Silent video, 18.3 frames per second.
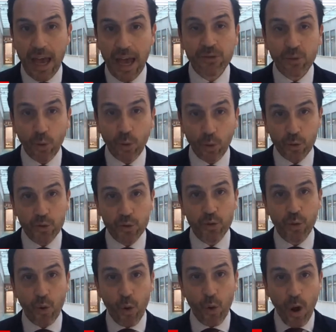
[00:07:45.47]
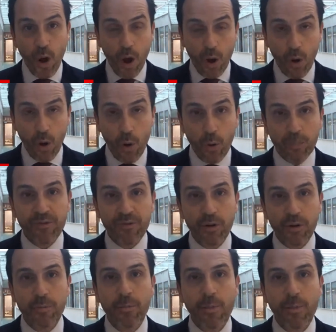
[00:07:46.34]
and also
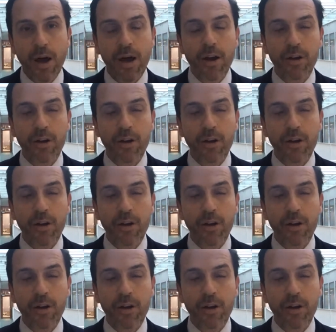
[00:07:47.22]
hopeful,